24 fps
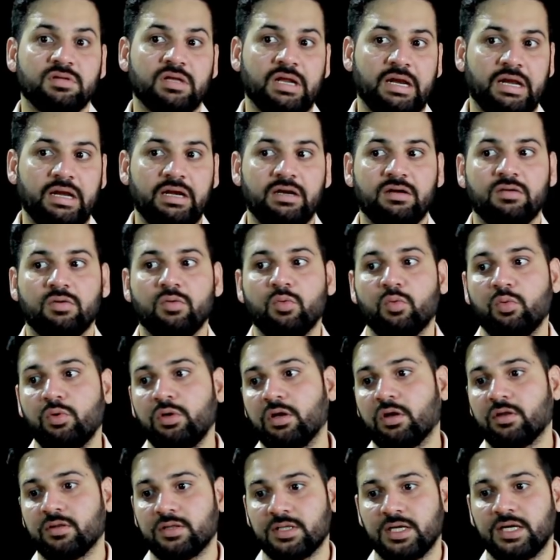great
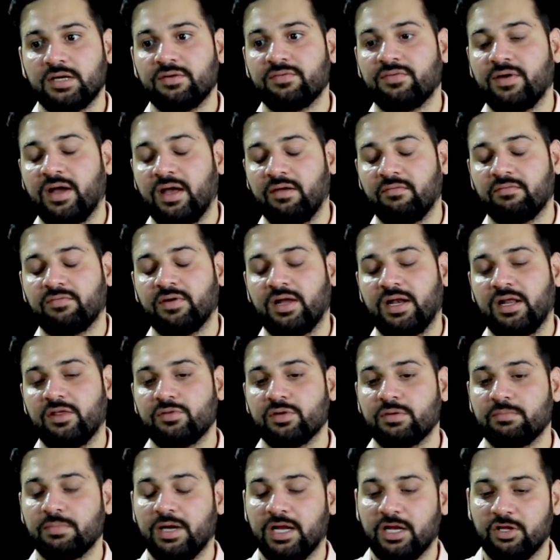hold on that fi-
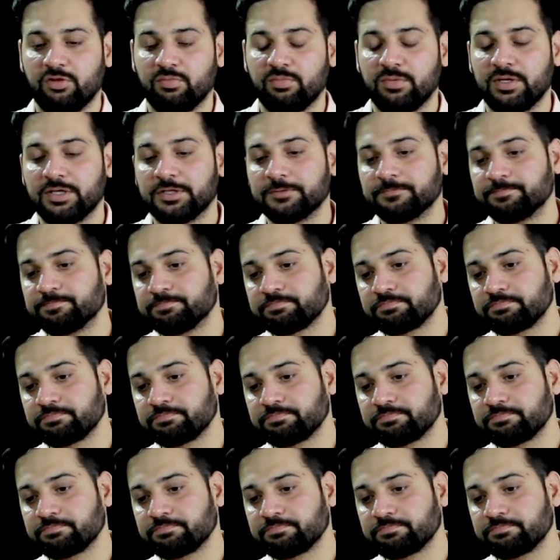financial management